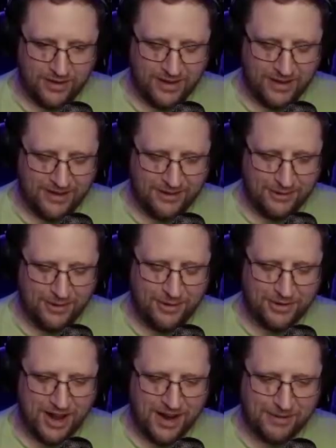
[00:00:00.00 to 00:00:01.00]
we
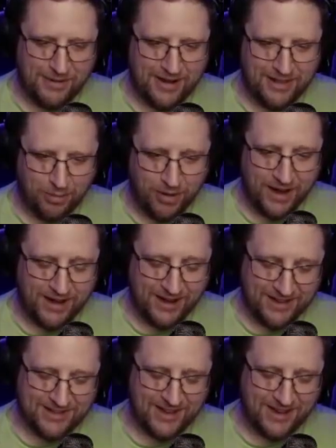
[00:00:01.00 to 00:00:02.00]
were talking about it in the break, and
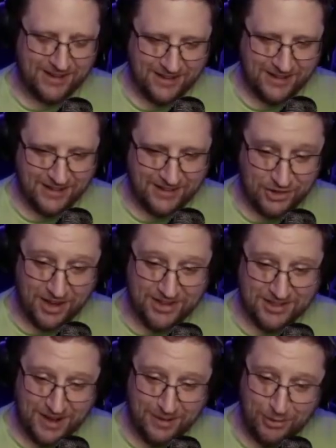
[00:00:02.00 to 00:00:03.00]
I said,
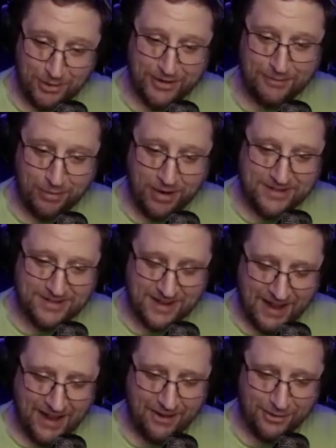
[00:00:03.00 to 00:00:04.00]
Justin, I'm really impressed at
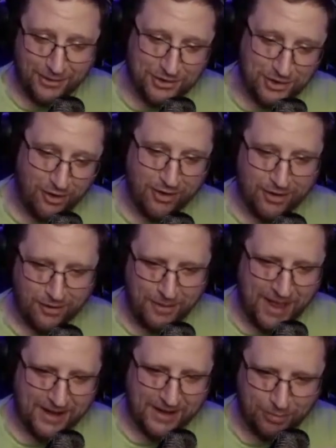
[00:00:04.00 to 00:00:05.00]
how there's no
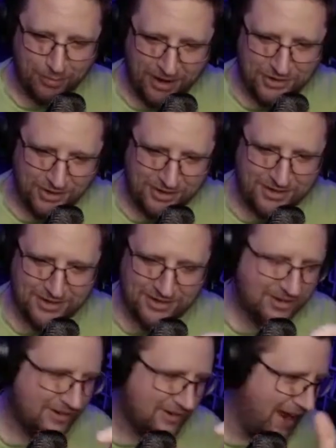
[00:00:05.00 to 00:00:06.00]
chromatic abrasions
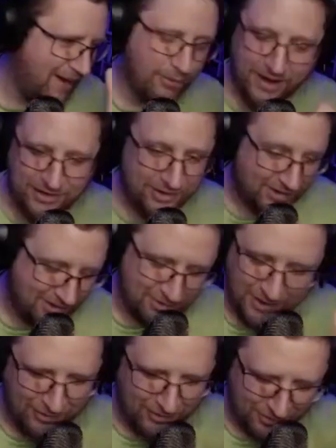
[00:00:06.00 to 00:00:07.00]
or aberrations,
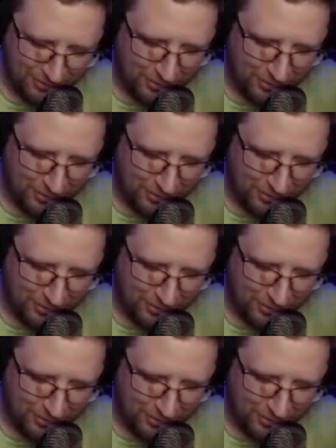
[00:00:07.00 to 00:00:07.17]
whatever the